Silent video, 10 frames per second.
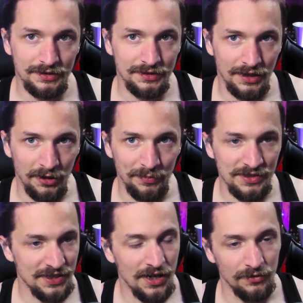to help
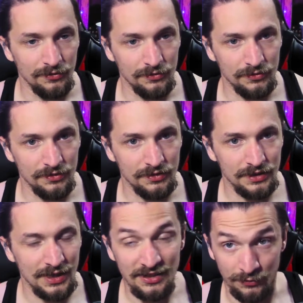us out.
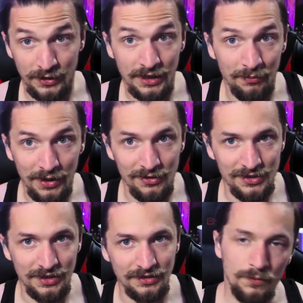That's freaking
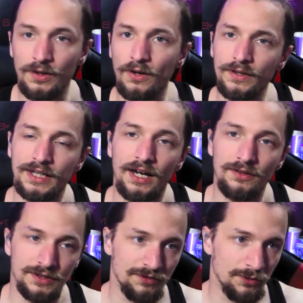embarrassing. Go to
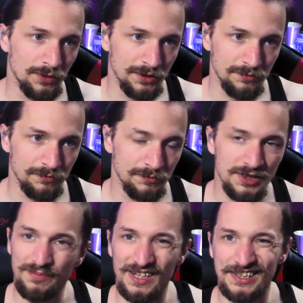count everyone,
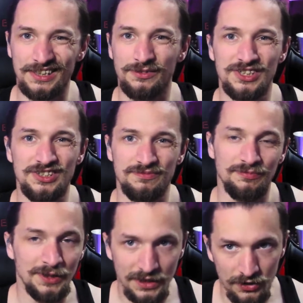which basically
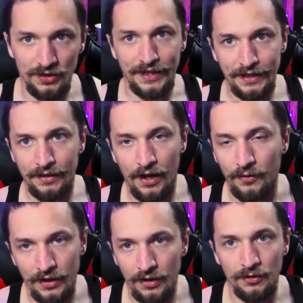we literally
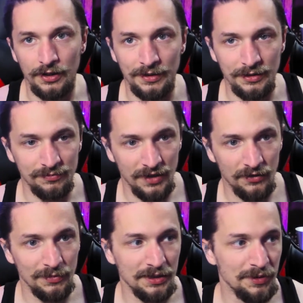count how
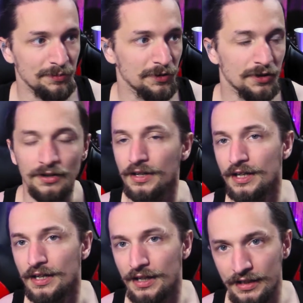many people are
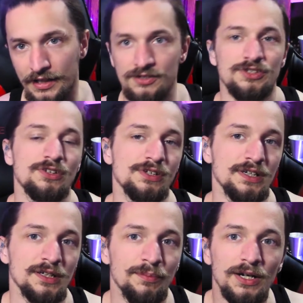in the housing unit
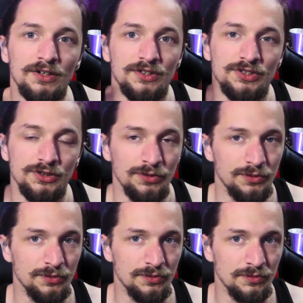and compare it
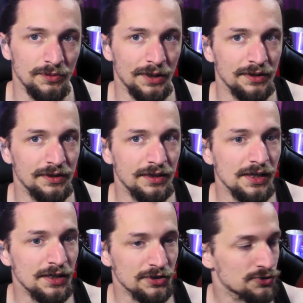to what
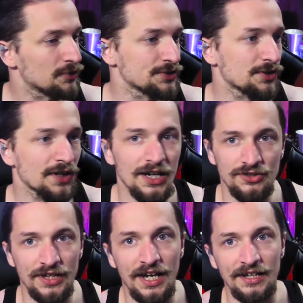the control center
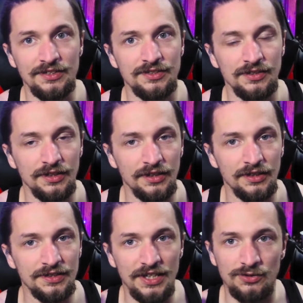actually has.
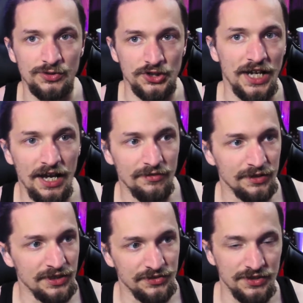Says we should have,
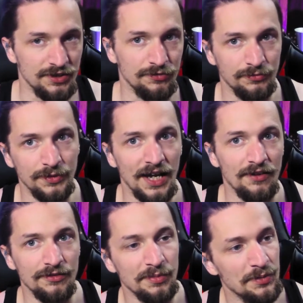and see if we
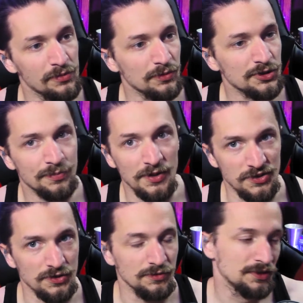have the people we're supposed to.